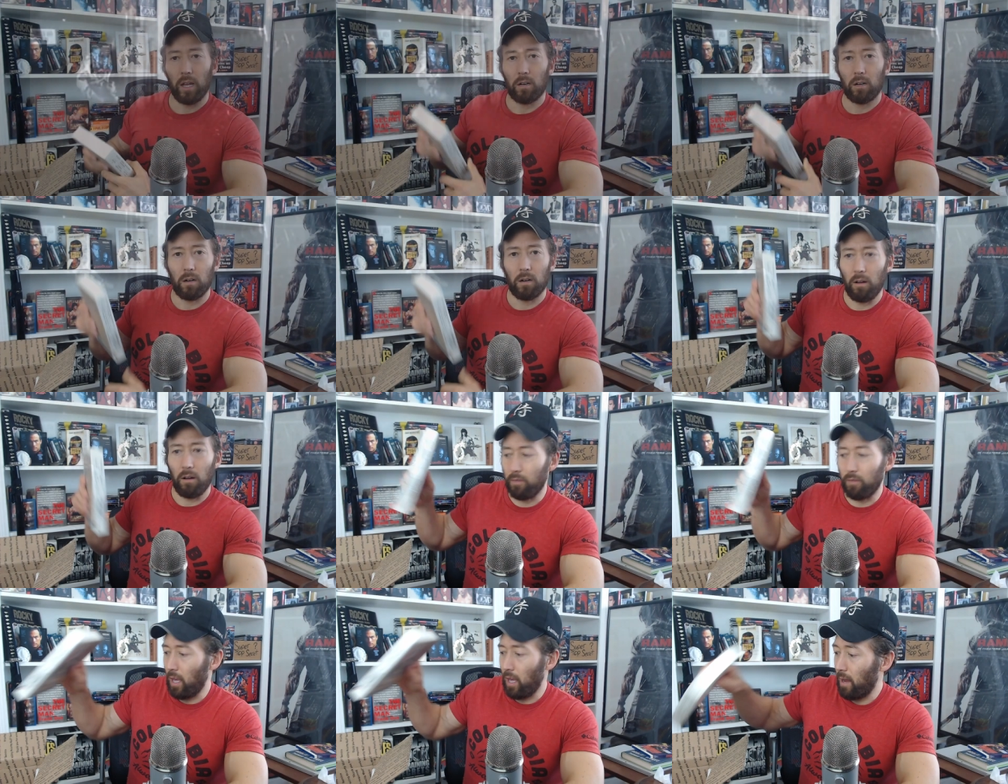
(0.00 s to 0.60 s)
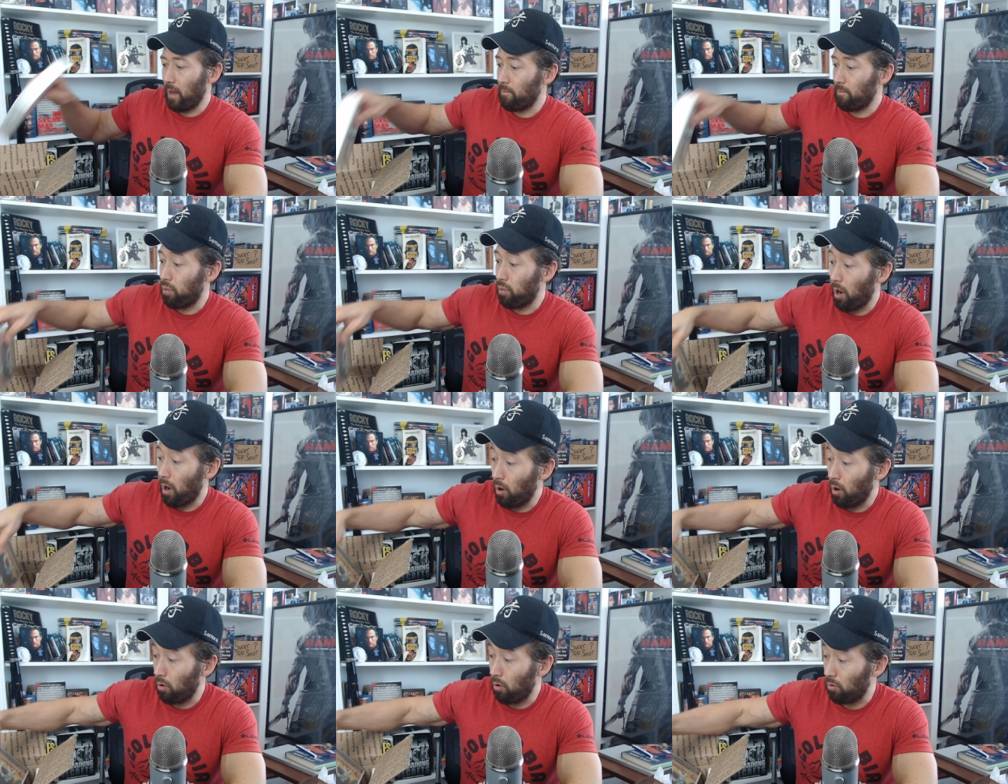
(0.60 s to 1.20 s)
of
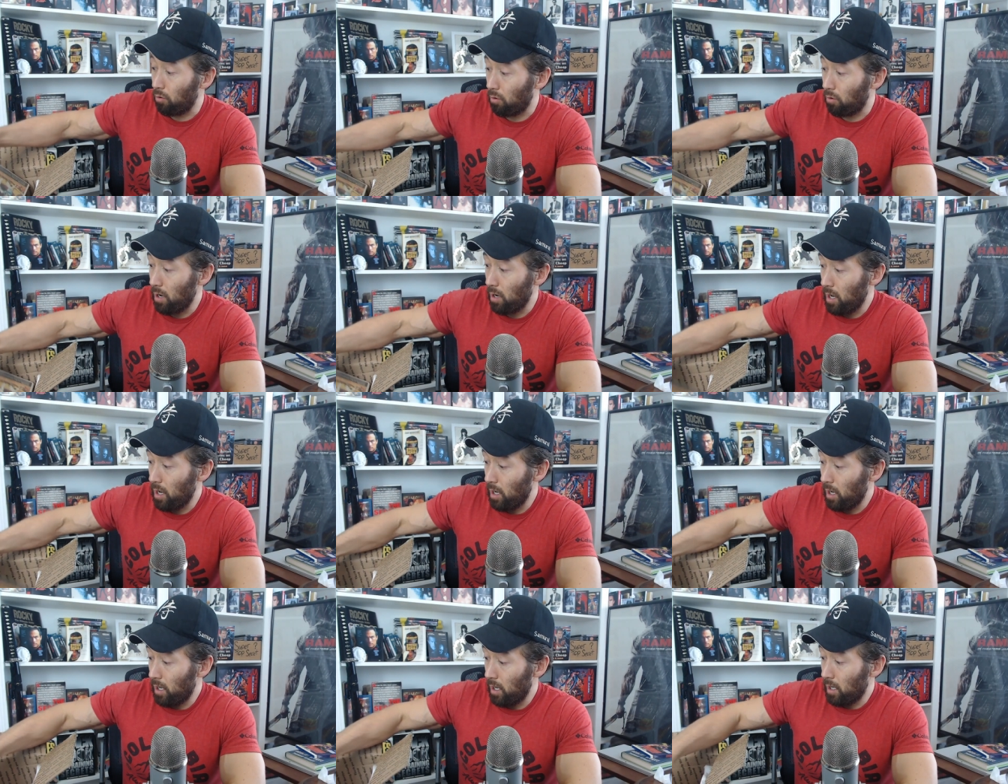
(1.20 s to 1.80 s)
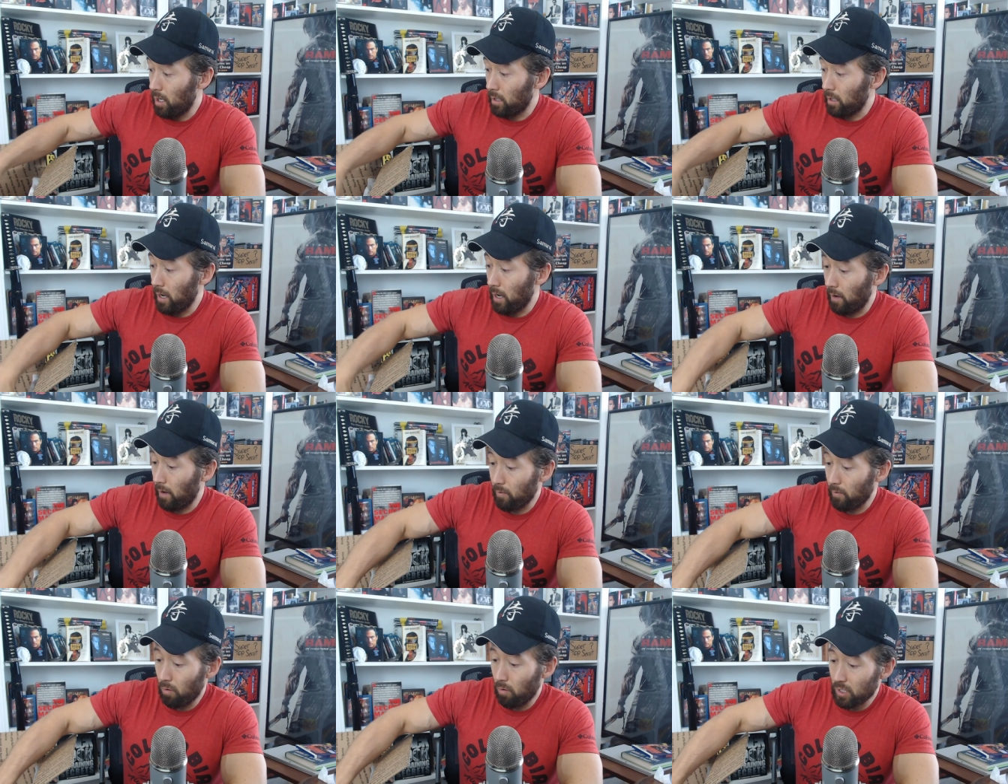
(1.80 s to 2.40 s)
Kenpo. Now,
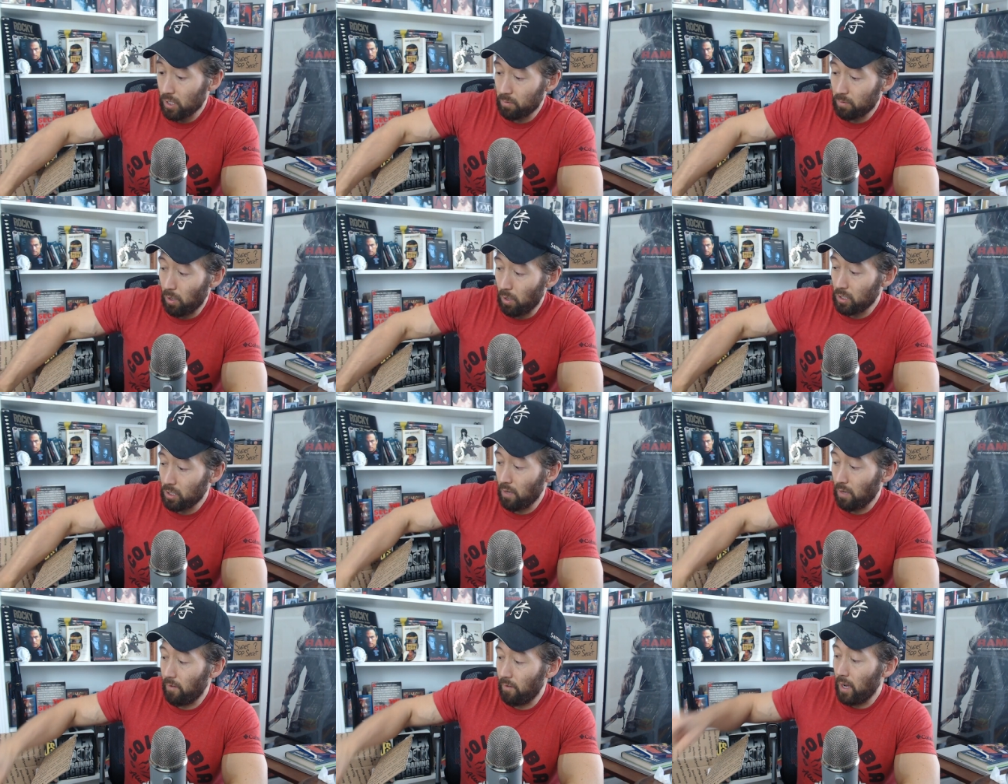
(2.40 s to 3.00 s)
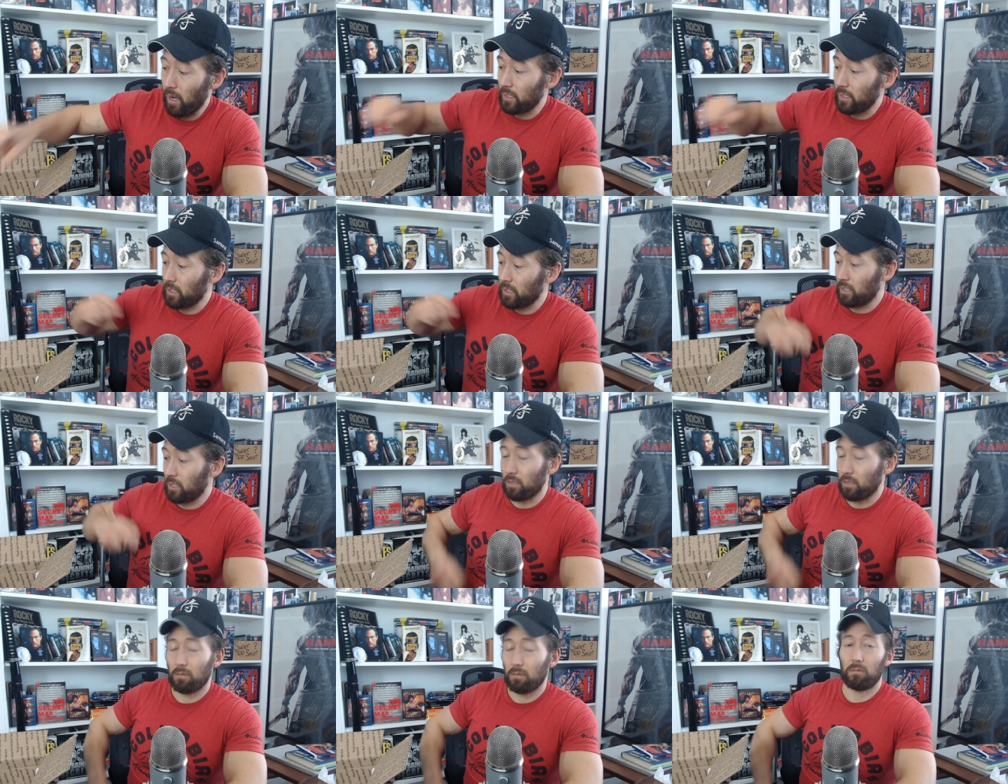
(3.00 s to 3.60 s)
of course, most of
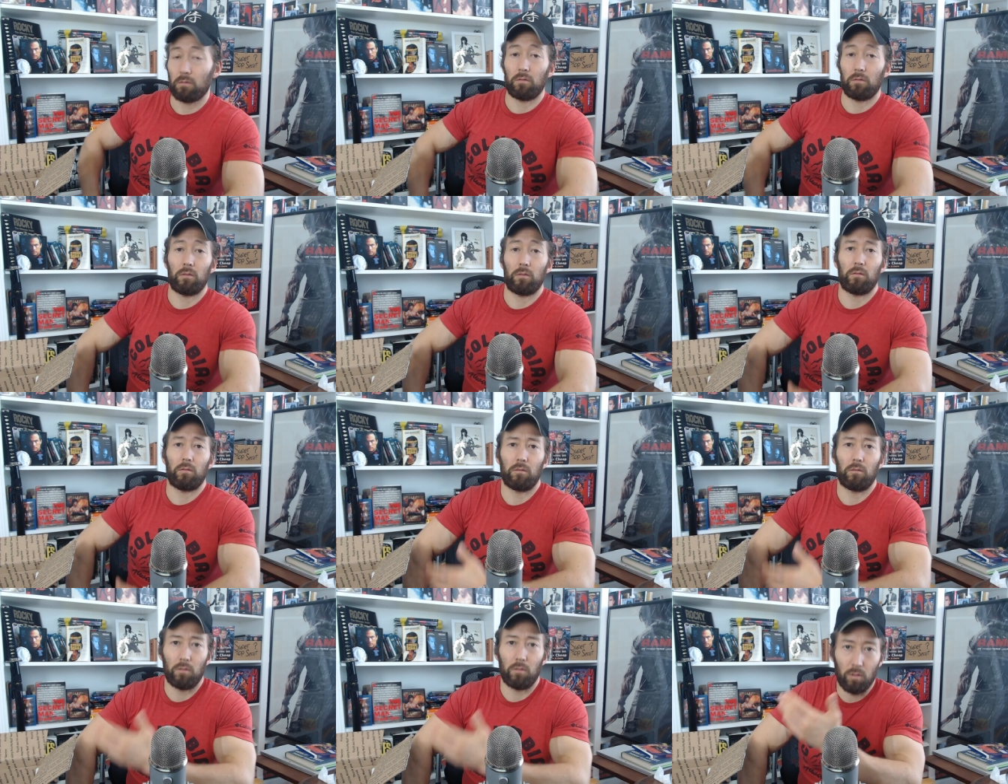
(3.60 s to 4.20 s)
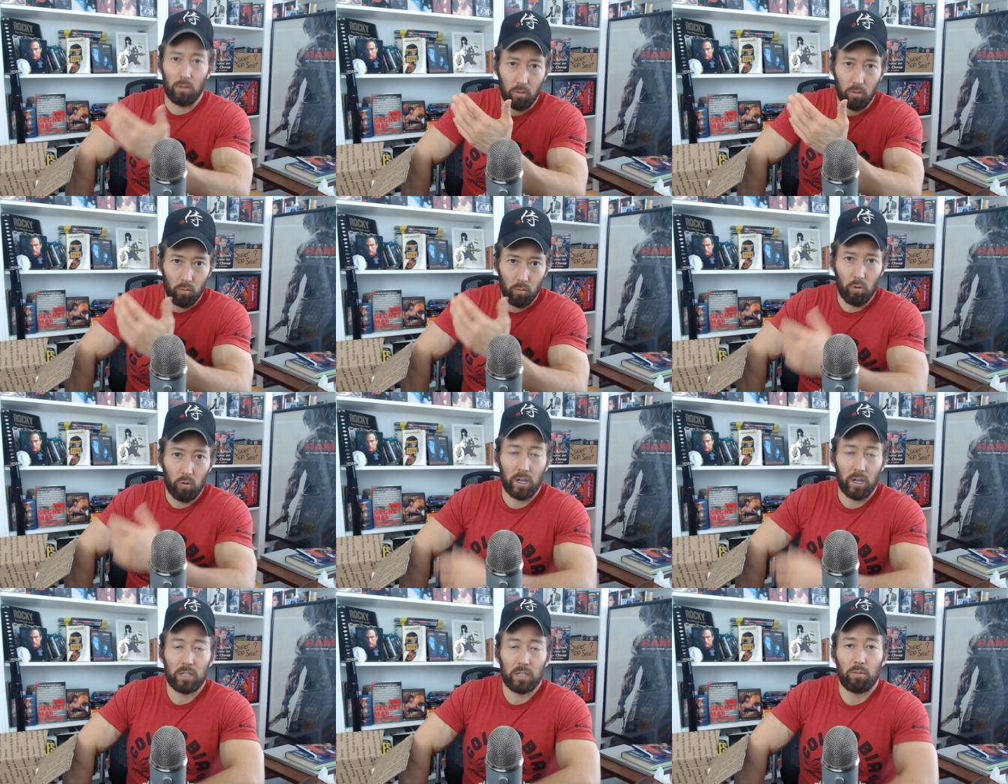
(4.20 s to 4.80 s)
us...
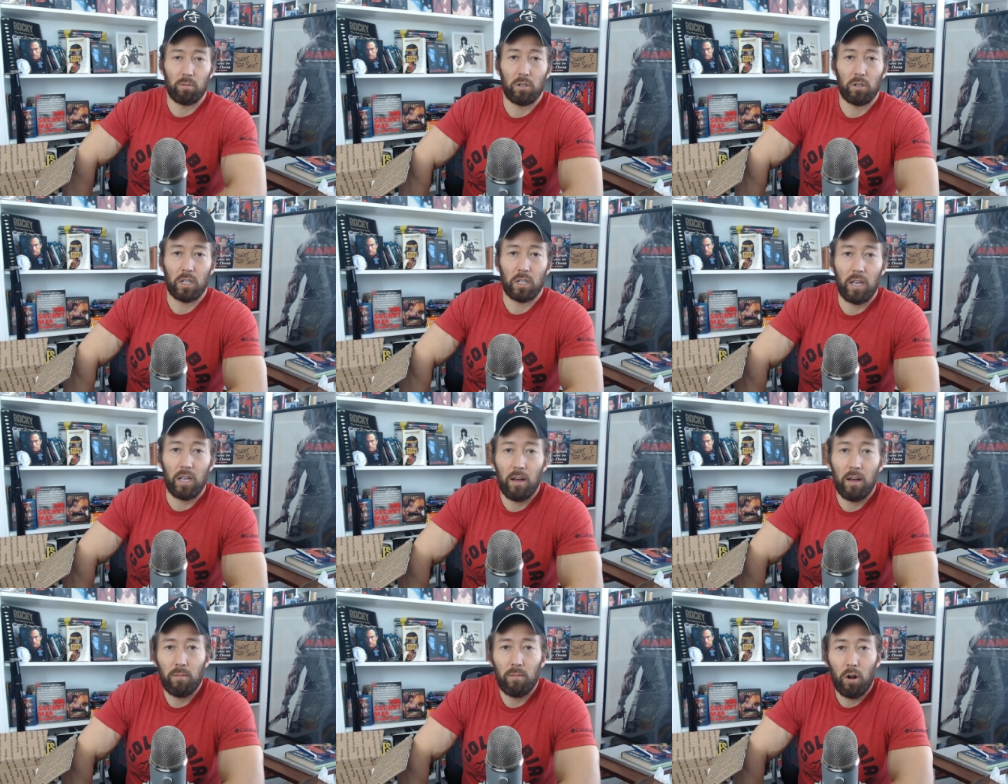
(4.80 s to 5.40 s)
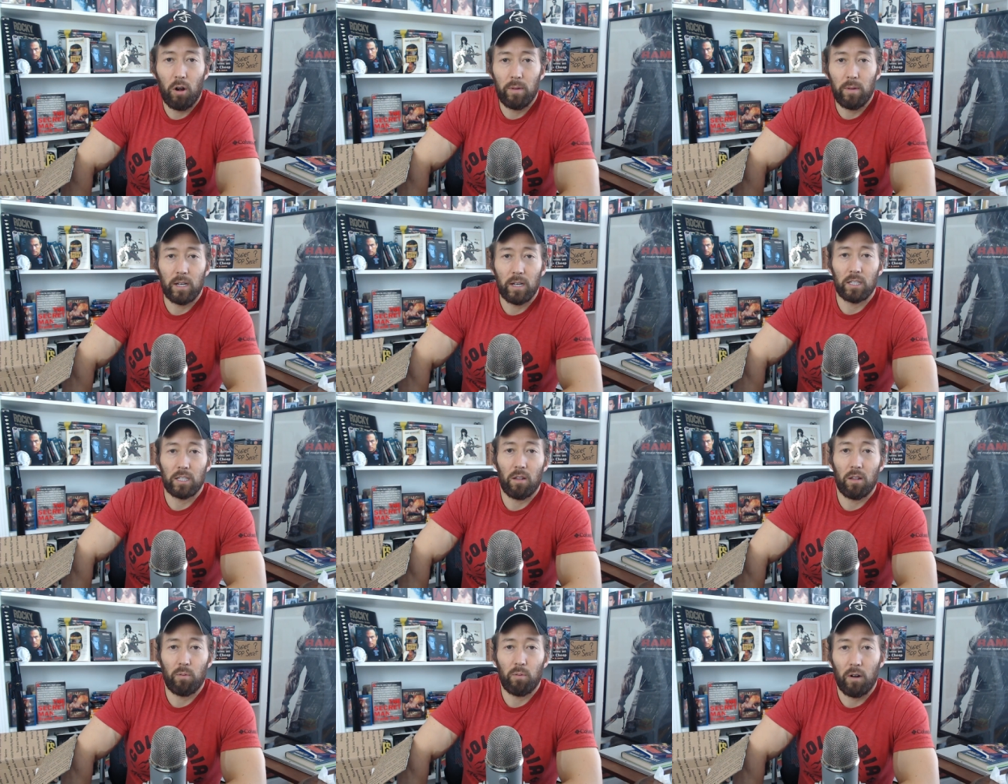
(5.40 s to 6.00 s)
were exposed to Kenpo because
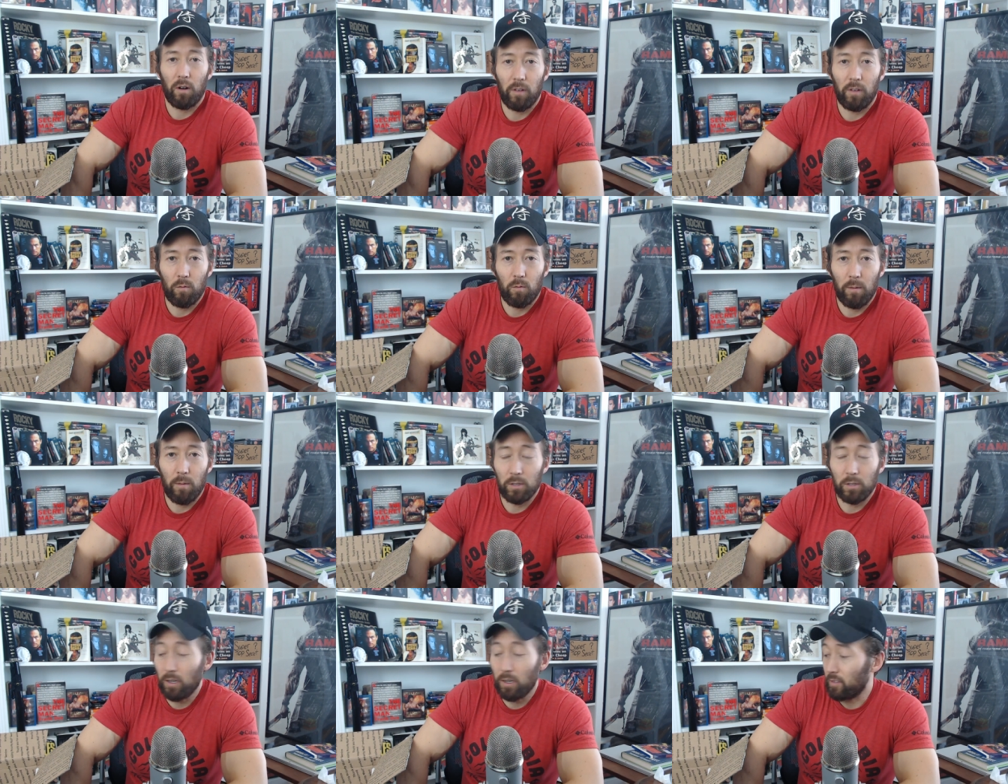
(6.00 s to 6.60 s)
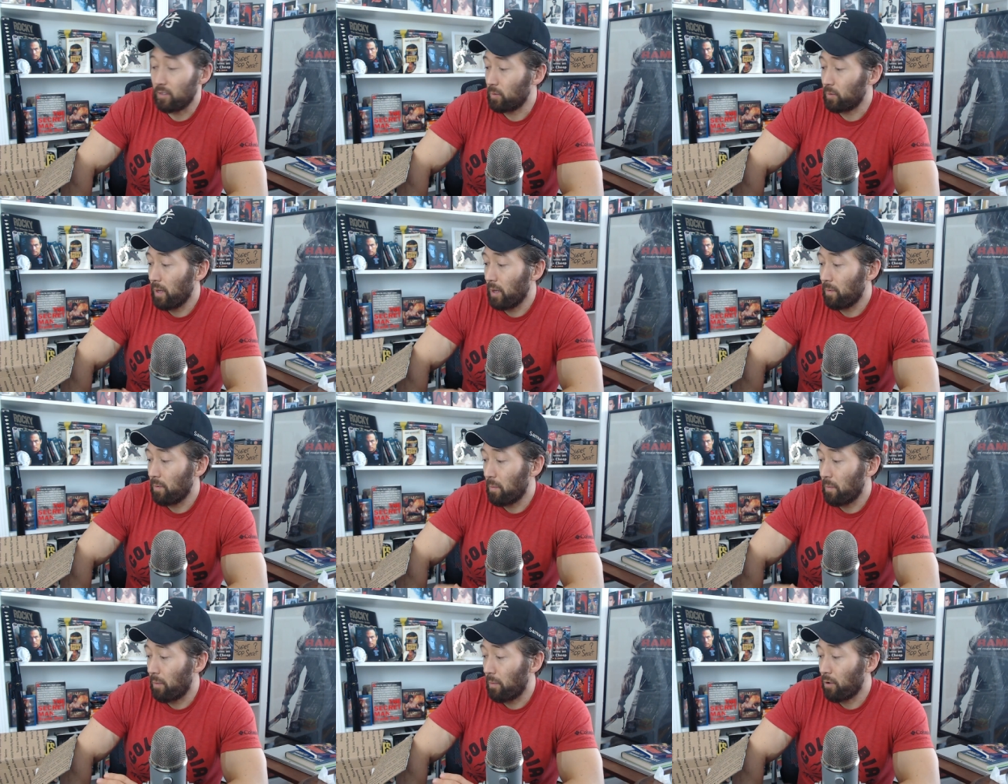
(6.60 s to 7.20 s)
of The Perfect Weapon, Jeff
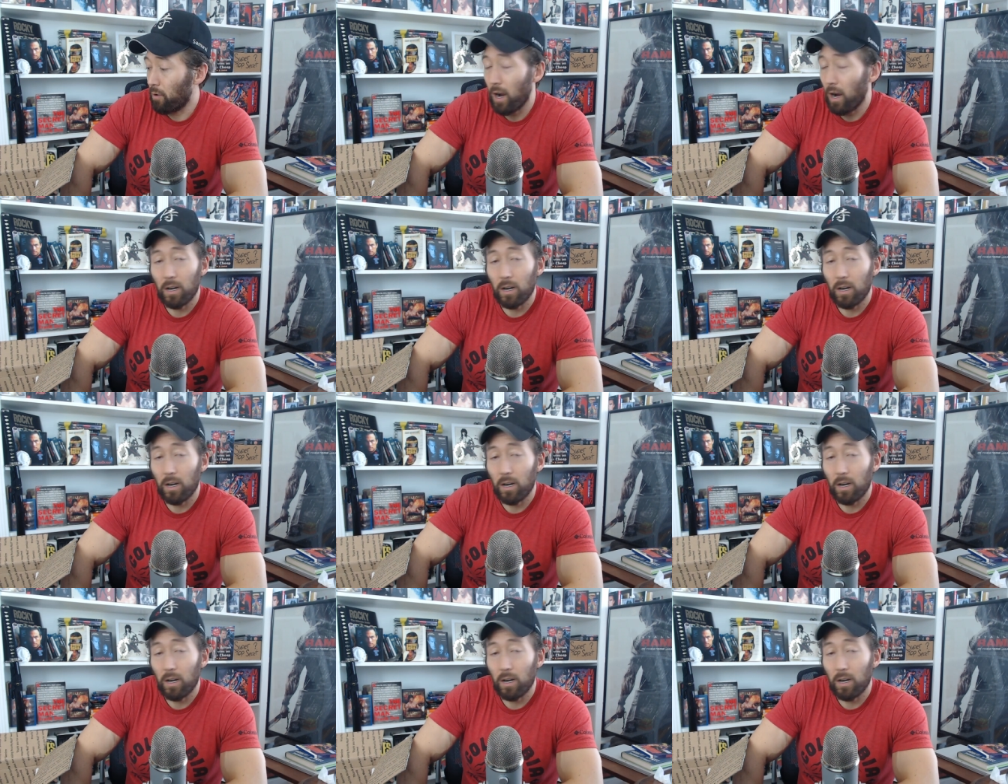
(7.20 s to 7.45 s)
Speakman, but prior to